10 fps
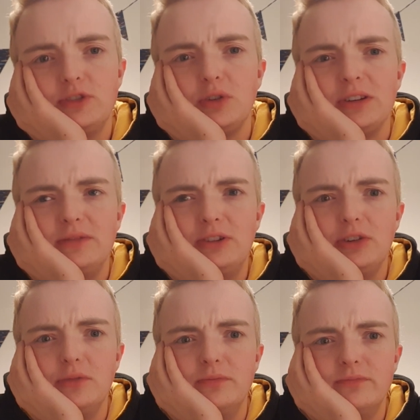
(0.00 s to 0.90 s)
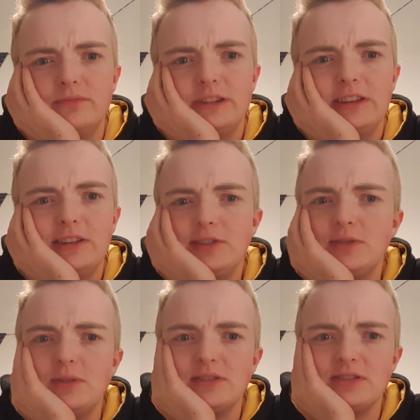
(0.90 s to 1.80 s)
No, than those
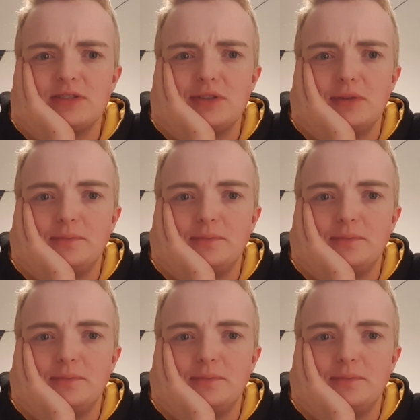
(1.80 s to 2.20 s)
who answered no.